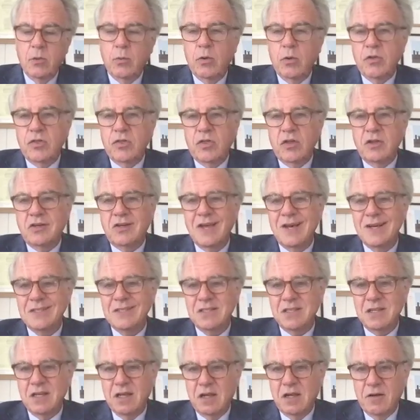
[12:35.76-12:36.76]
with the
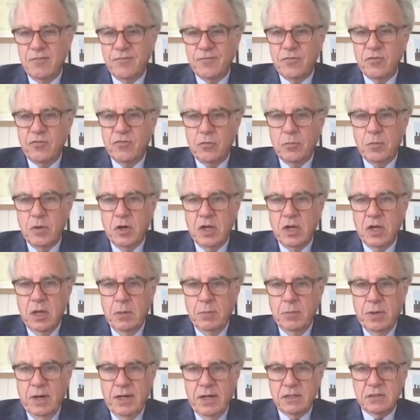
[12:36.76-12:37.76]
testing for
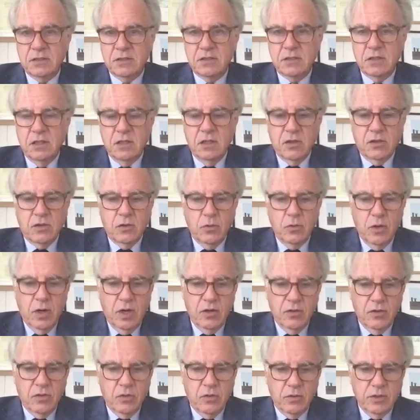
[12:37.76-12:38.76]
monkeypox
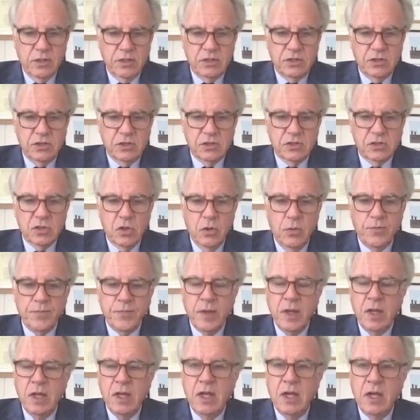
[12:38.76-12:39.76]
throughout the region. So
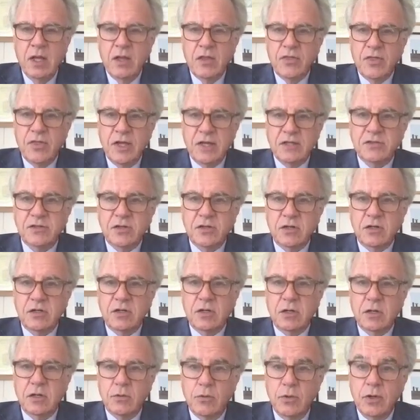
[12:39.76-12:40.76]
things
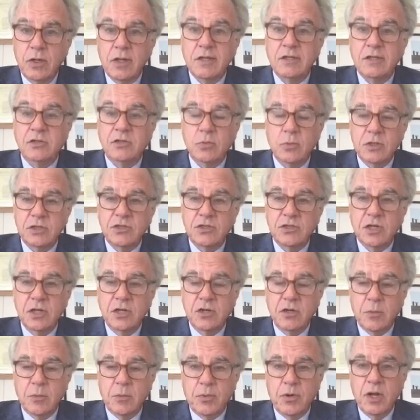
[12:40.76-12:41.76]
are really switched
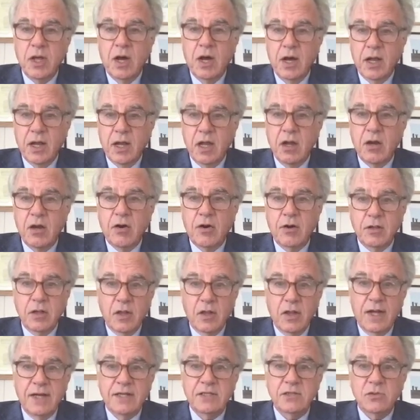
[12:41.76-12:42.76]
into pretty high gear in the
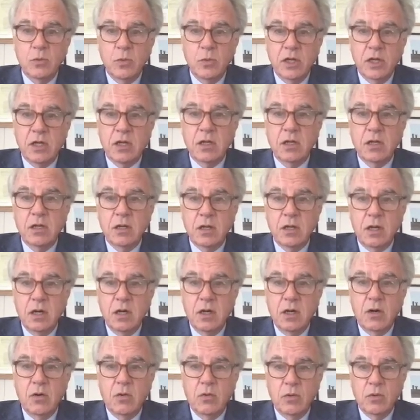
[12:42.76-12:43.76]
last week
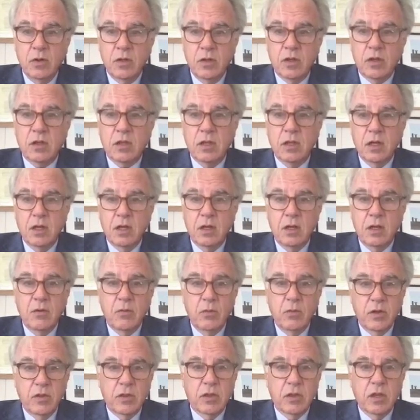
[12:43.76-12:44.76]
with
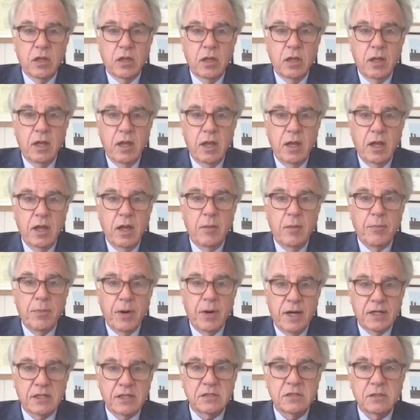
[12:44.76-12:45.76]

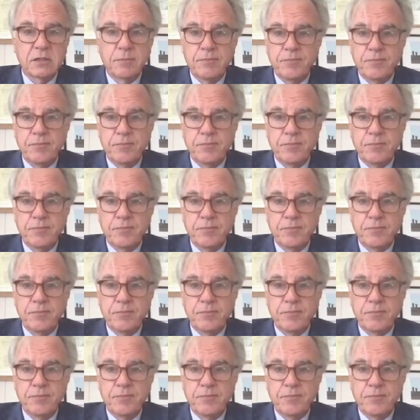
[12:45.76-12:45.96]
Mpox.